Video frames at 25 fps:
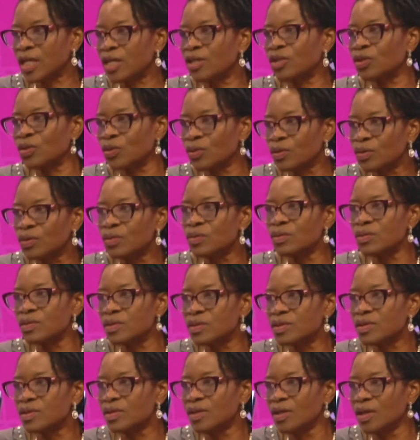don't
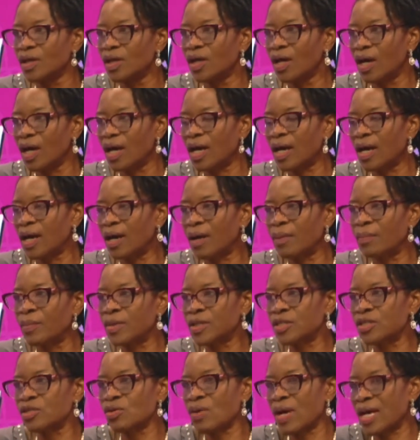lose
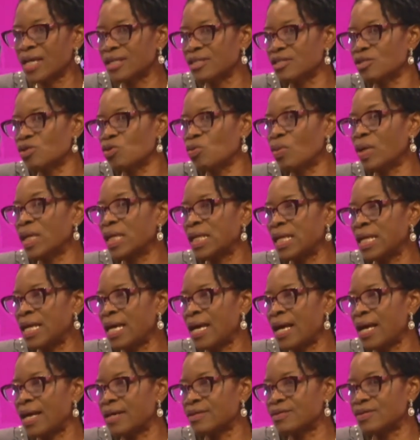muscle as quickly
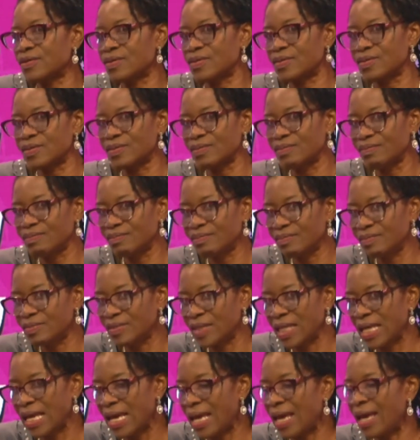as
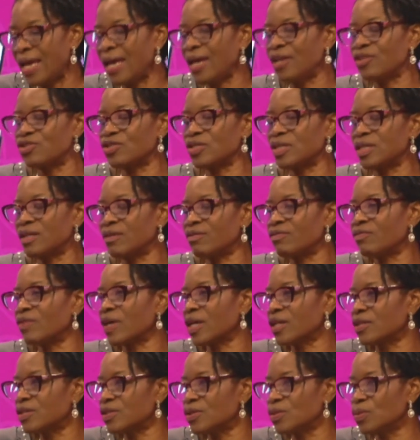the aging
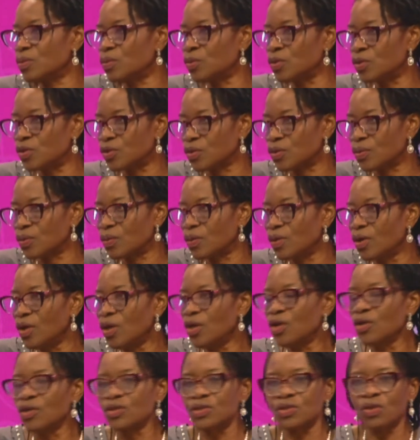effect would do.
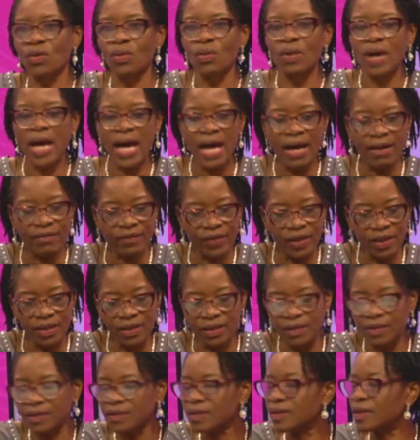So
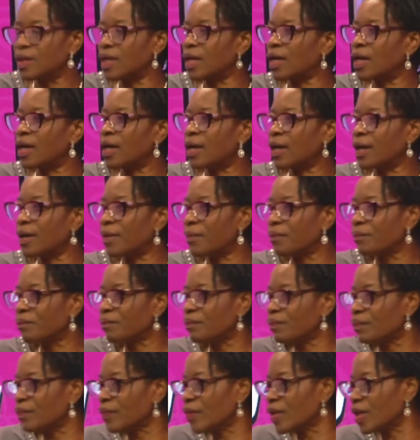having
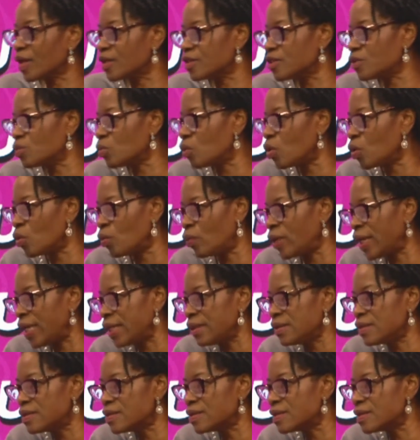small weights